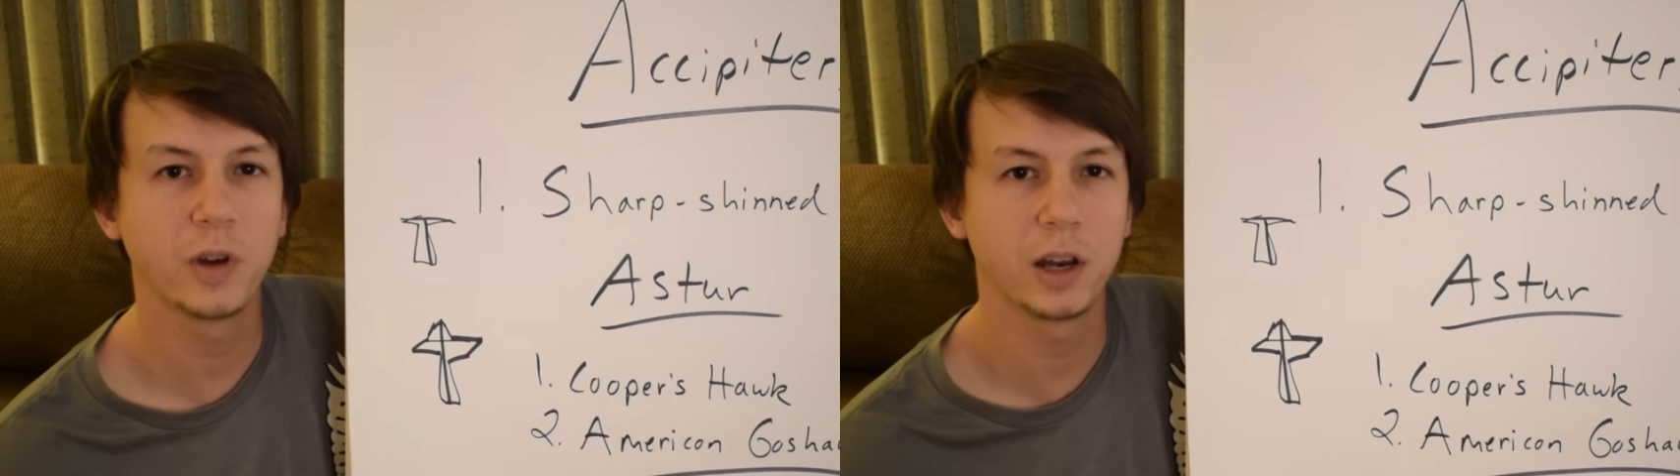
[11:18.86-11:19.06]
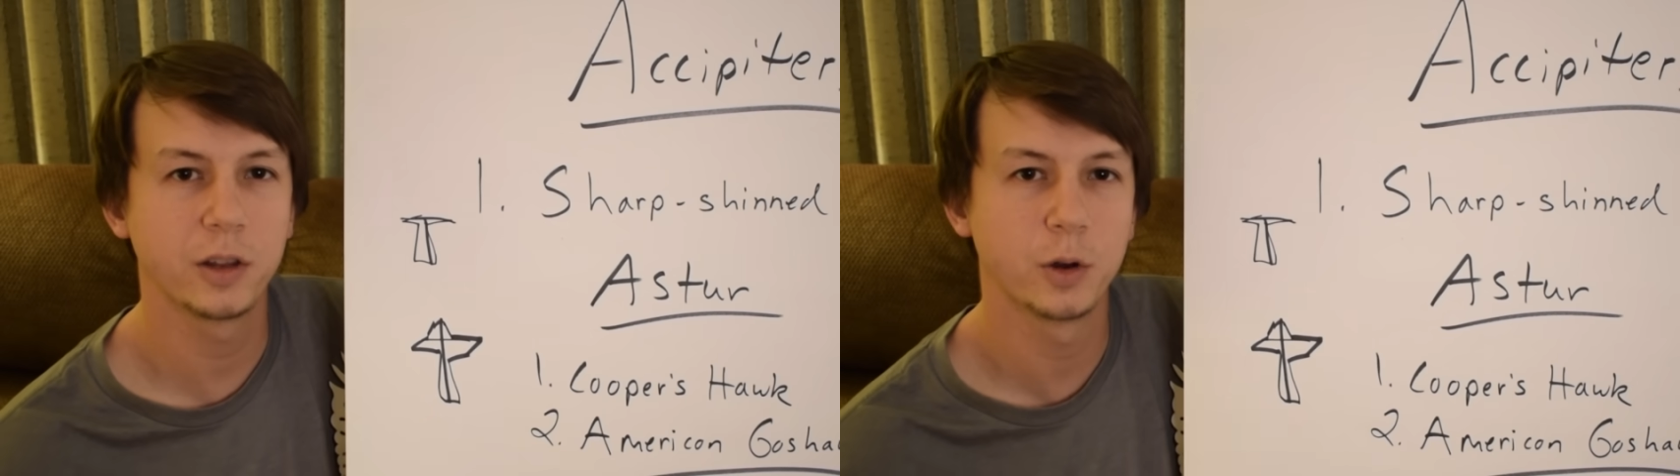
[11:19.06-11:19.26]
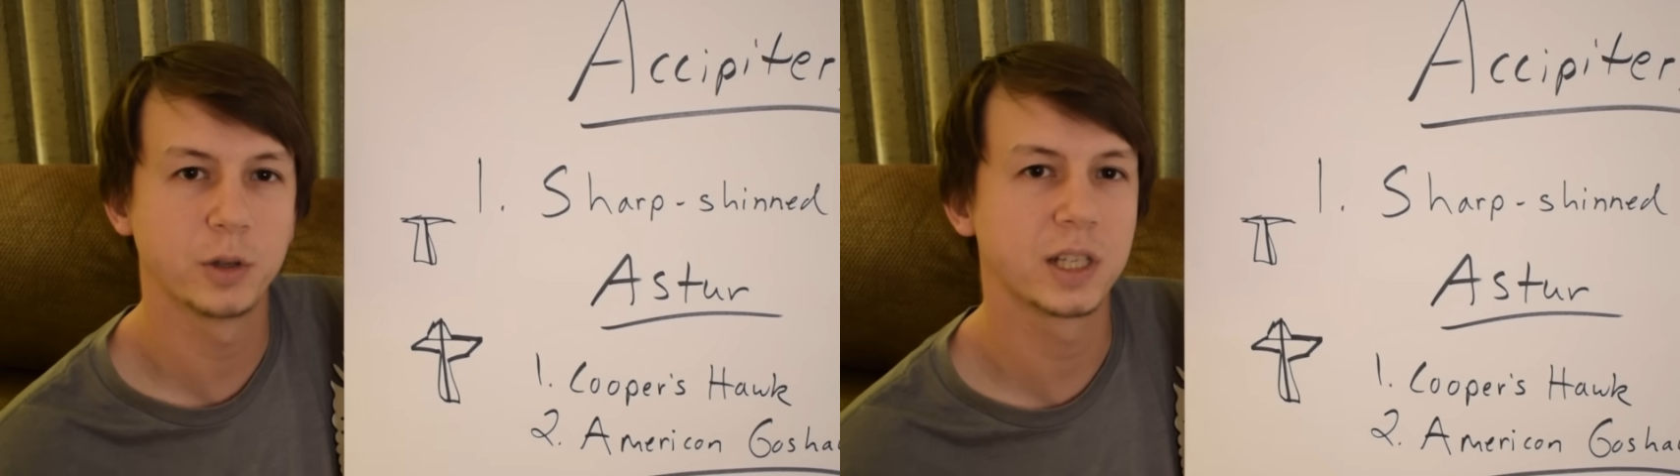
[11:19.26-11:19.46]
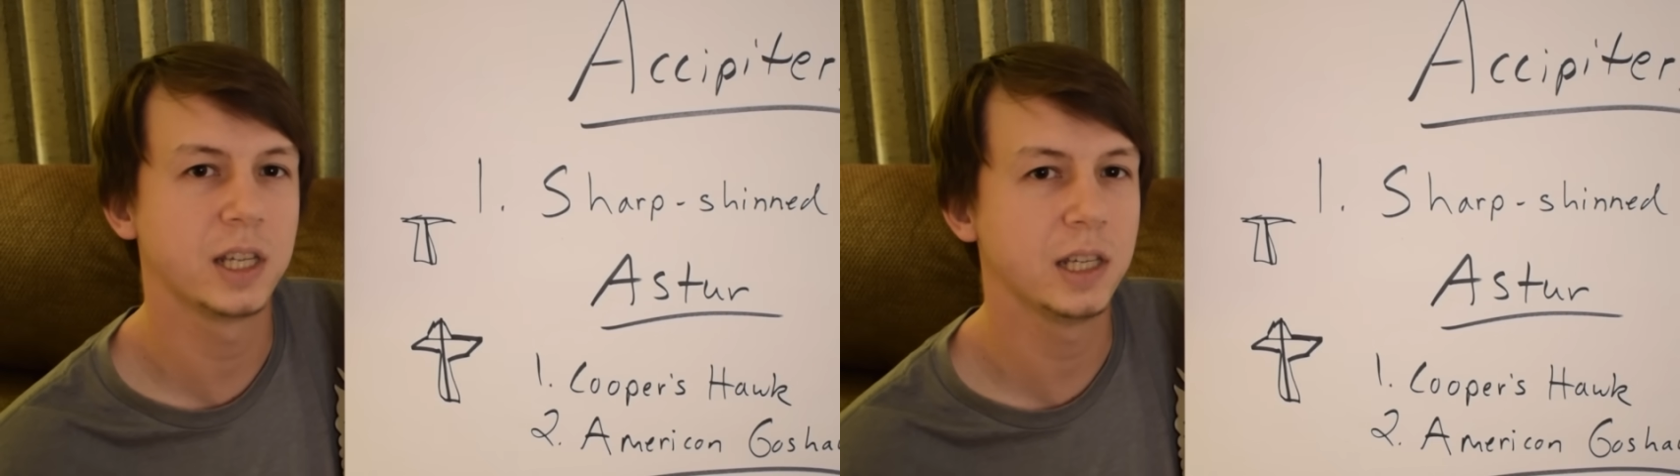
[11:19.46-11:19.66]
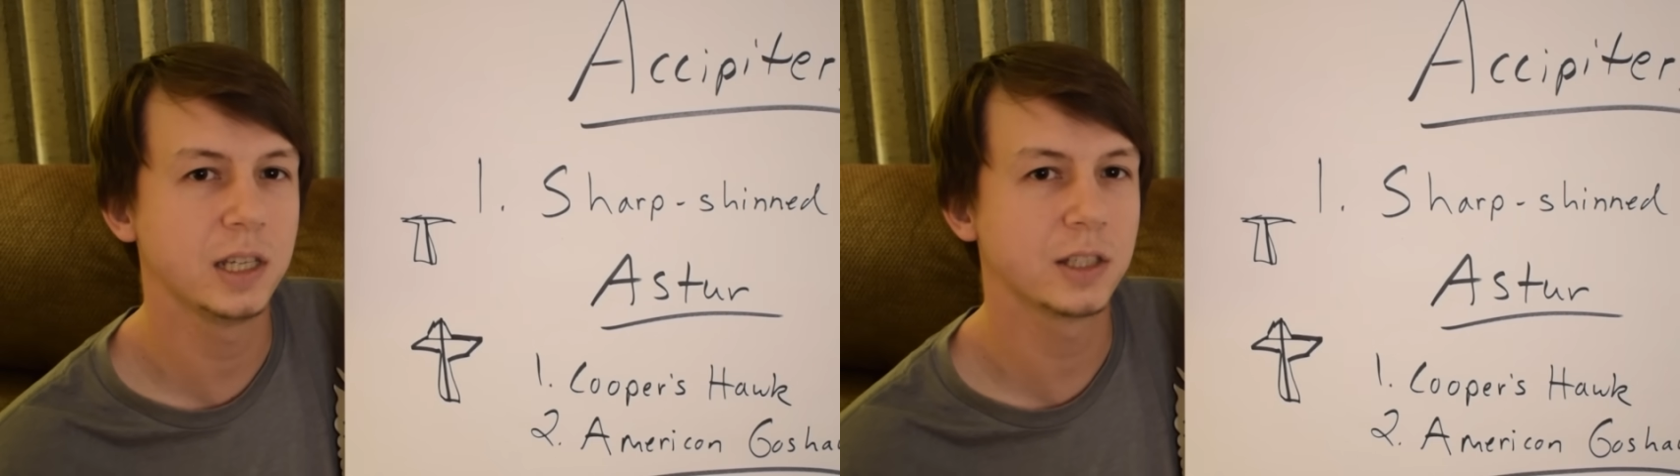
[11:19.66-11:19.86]
on to those
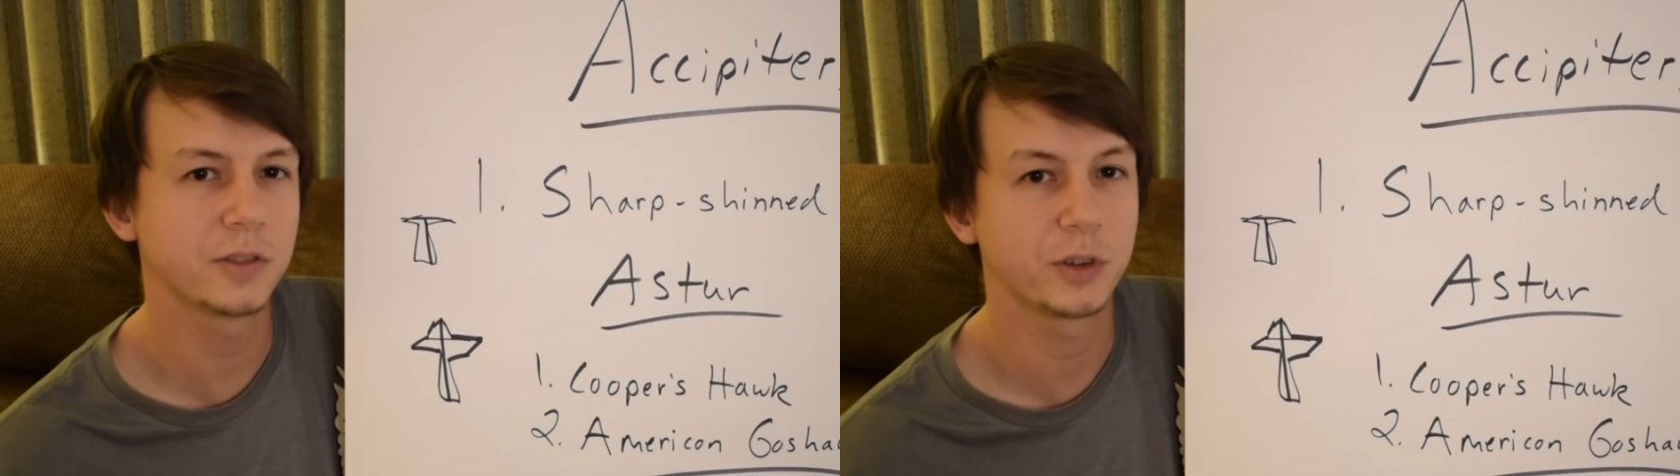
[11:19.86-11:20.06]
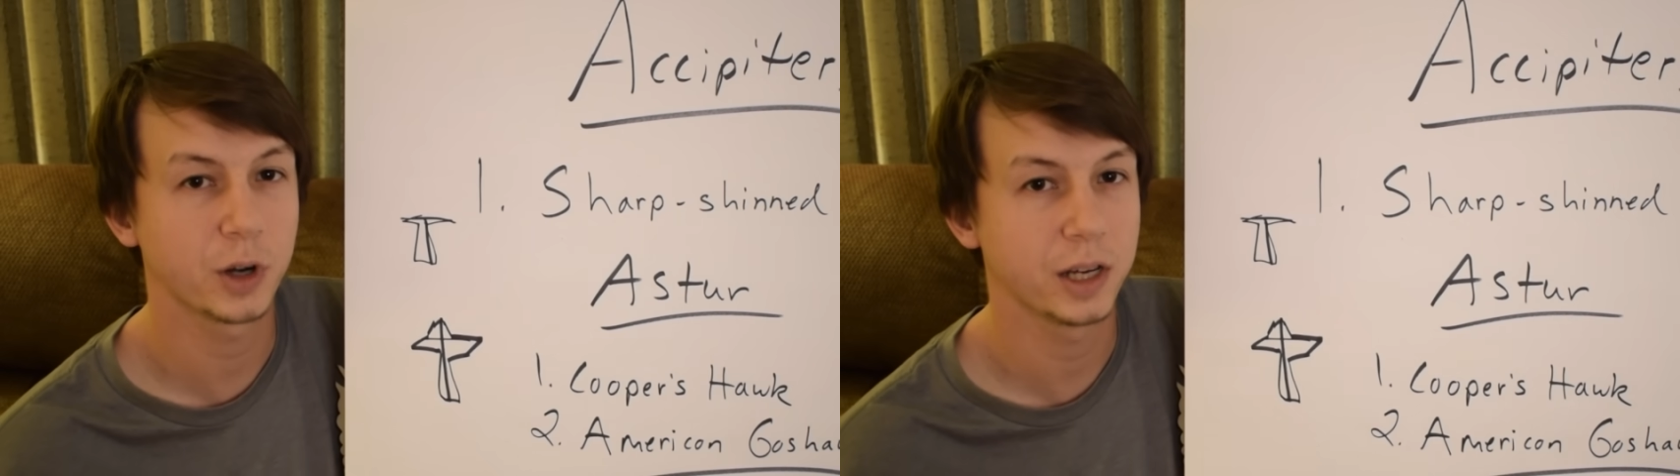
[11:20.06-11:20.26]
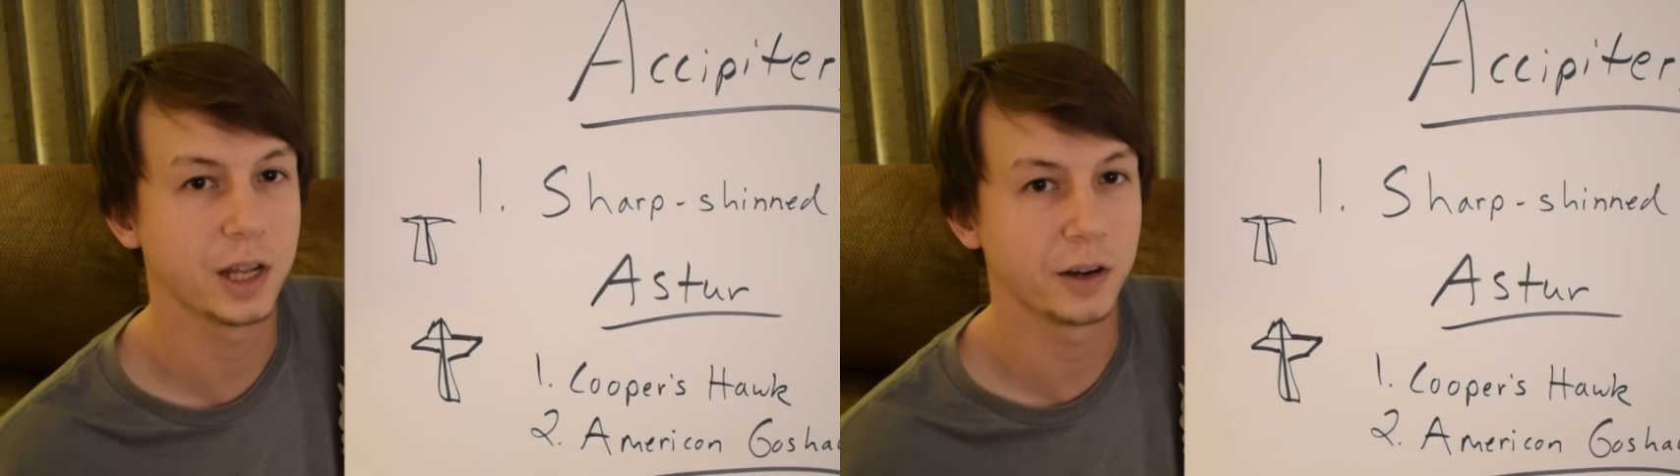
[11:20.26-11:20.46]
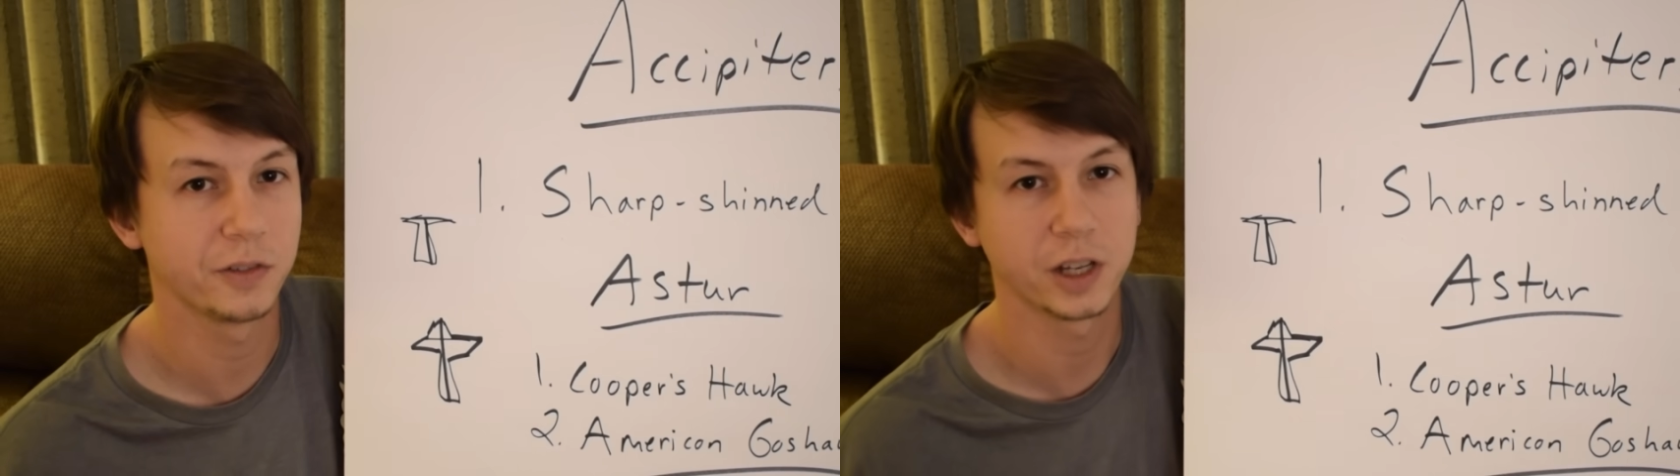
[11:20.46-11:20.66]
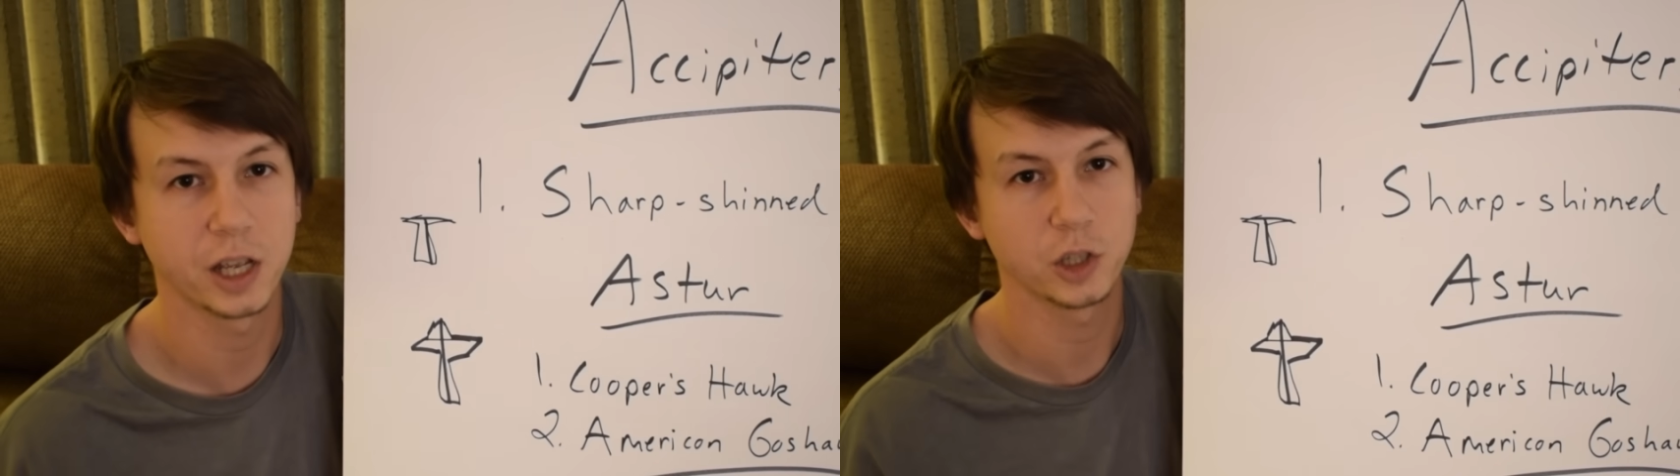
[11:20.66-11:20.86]
keys for
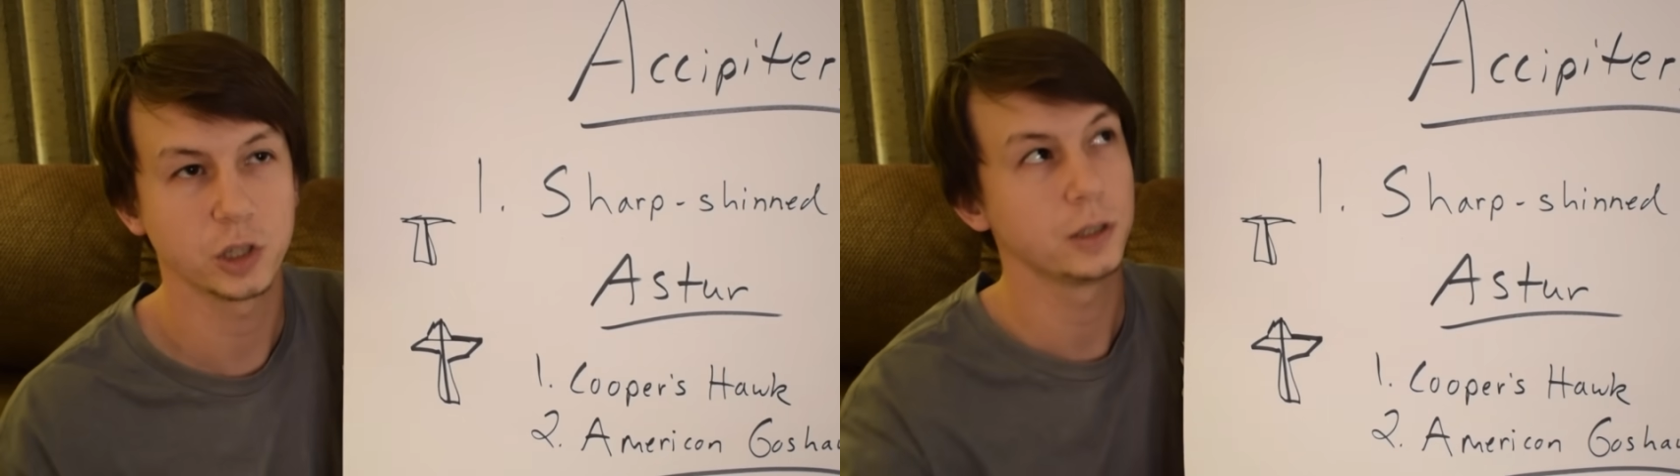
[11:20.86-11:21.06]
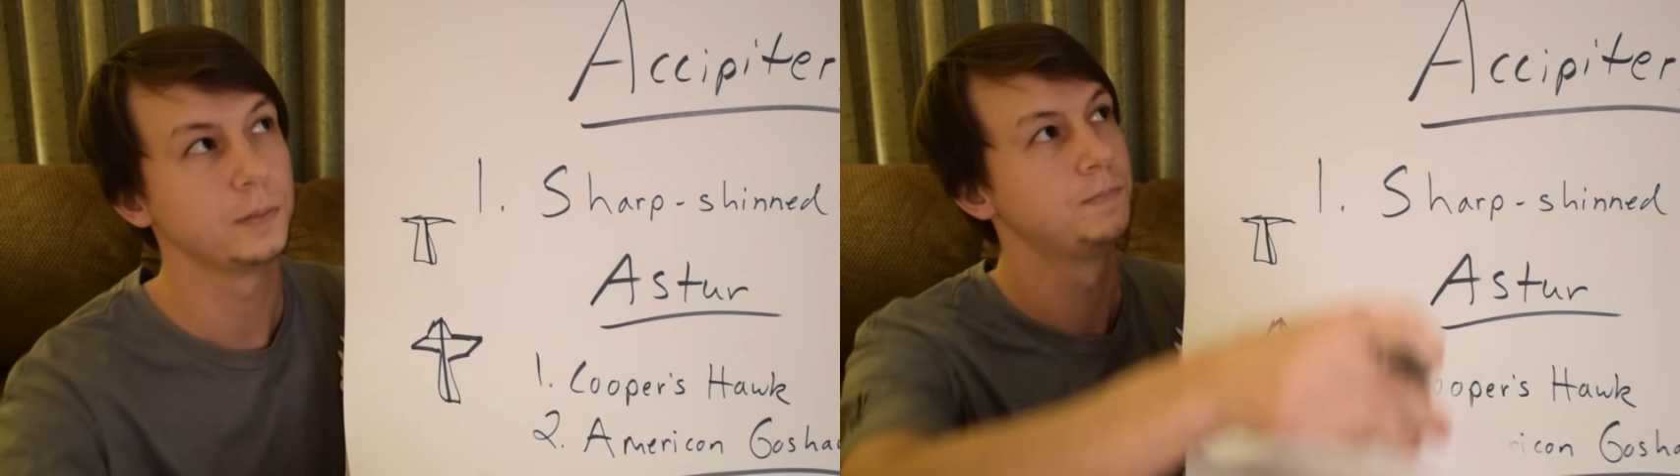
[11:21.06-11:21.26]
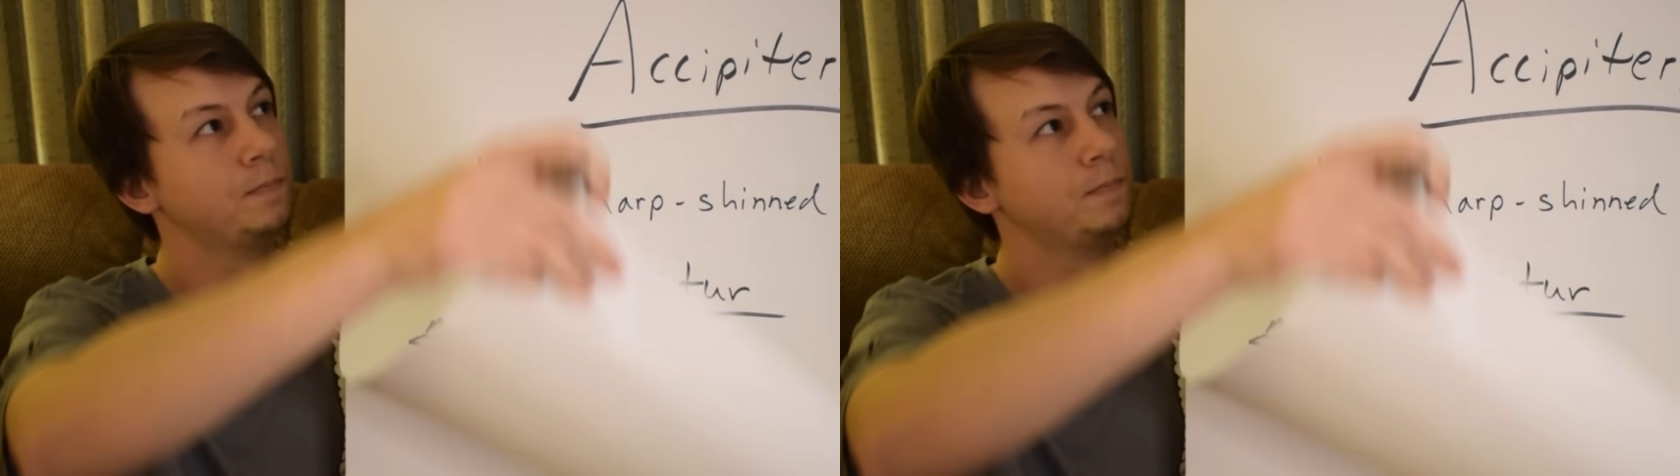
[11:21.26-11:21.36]
identification.